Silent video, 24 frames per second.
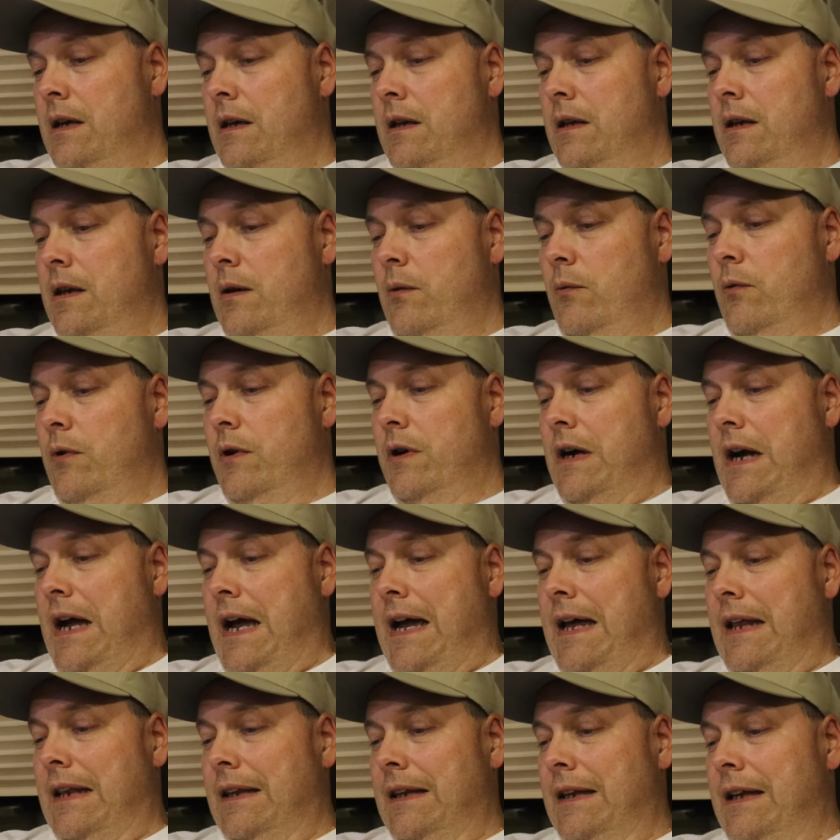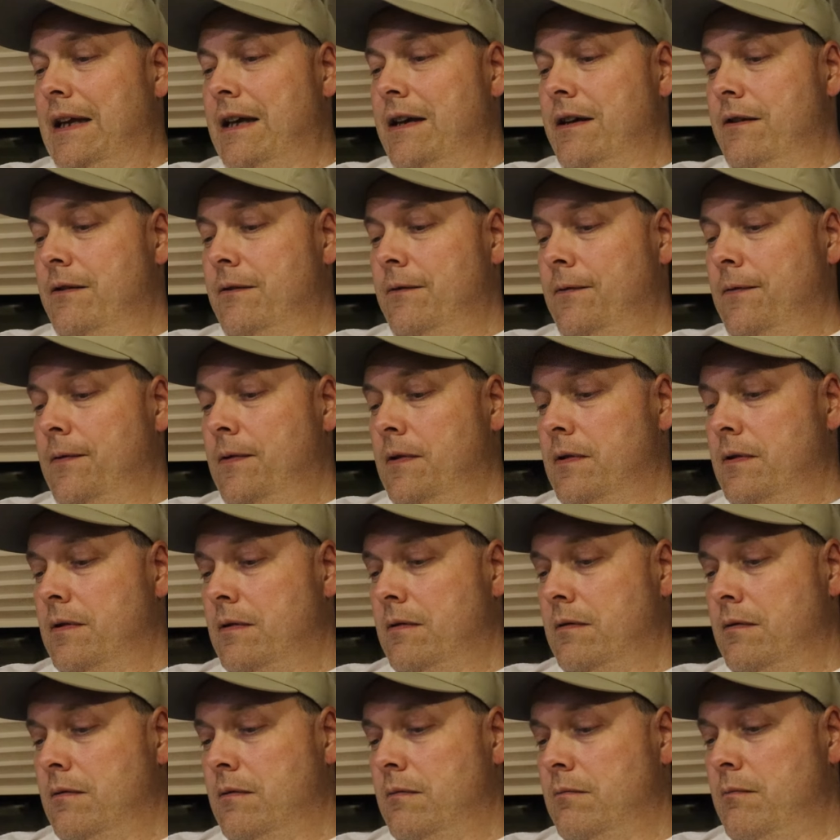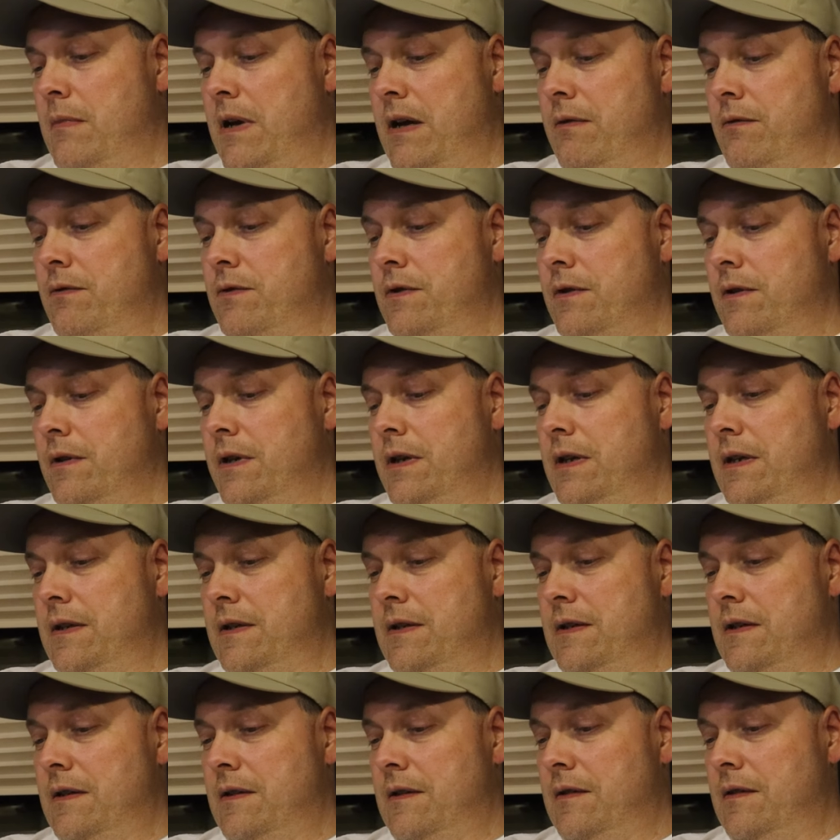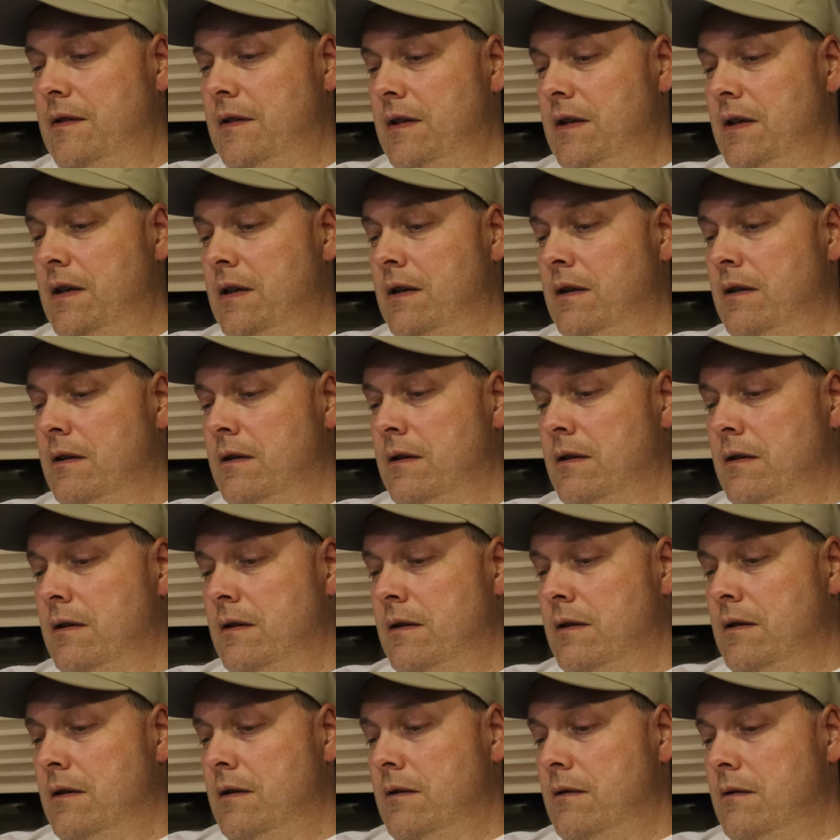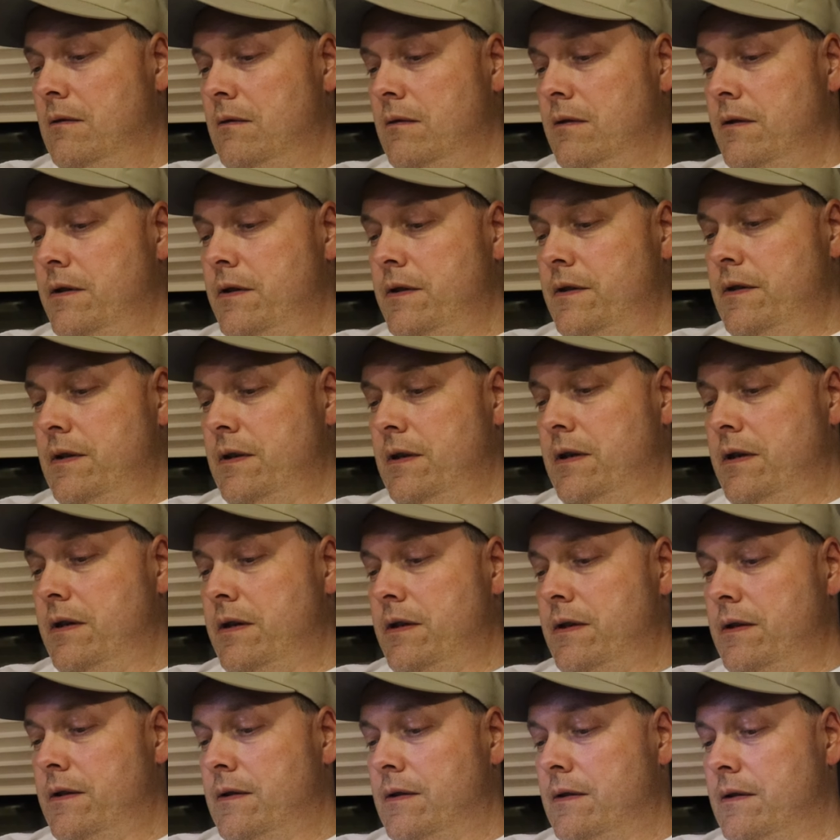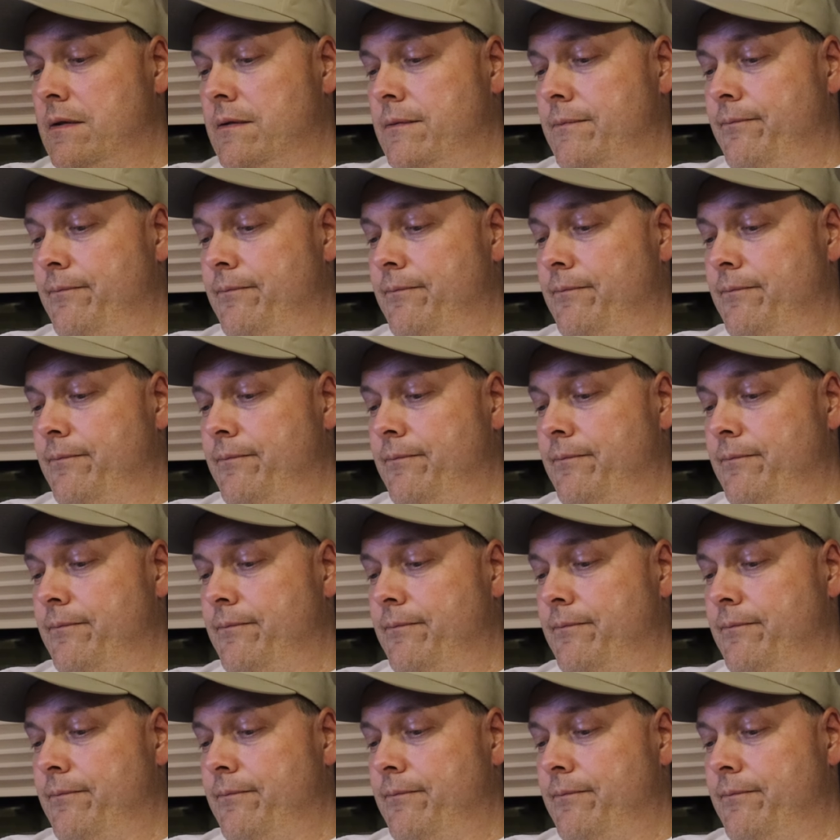Now where I live, Mount Juliet, Tennessee, where is it? There it is.